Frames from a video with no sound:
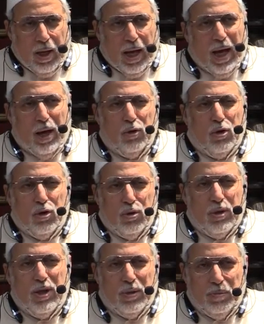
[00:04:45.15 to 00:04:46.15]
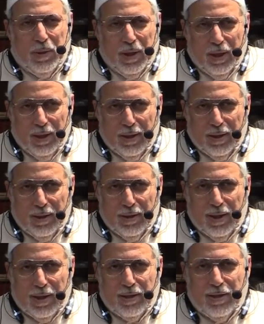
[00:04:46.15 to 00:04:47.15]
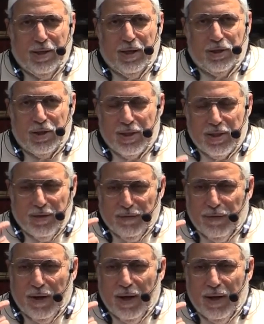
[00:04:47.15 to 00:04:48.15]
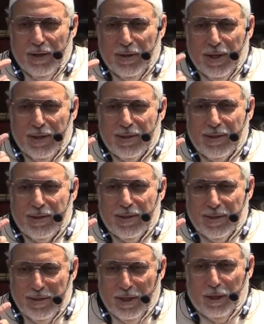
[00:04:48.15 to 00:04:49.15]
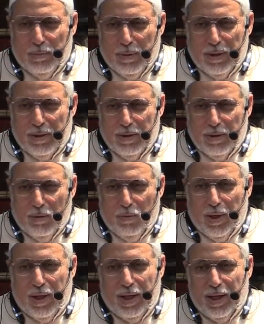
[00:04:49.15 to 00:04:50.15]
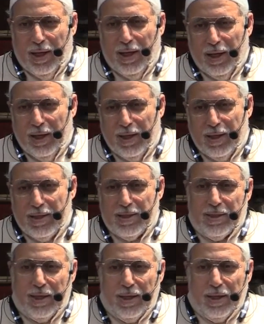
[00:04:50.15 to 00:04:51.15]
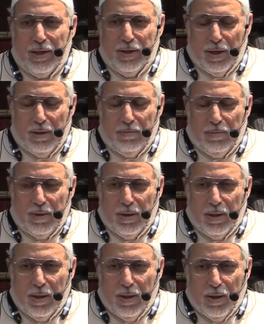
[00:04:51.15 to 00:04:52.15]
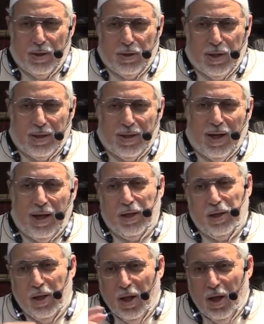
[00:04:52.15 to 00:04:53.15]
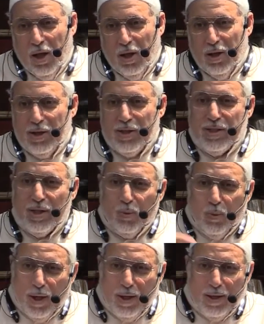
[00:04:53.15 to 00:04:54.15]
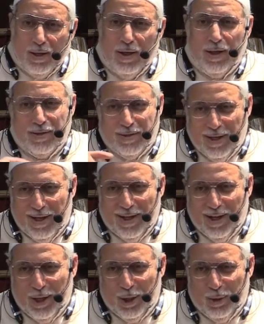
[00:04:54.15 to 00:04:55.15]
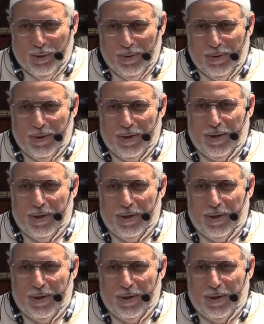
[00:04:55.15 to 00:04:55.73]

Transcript: How could it be that they justify that statement when he is telling them that Allah is the one telling you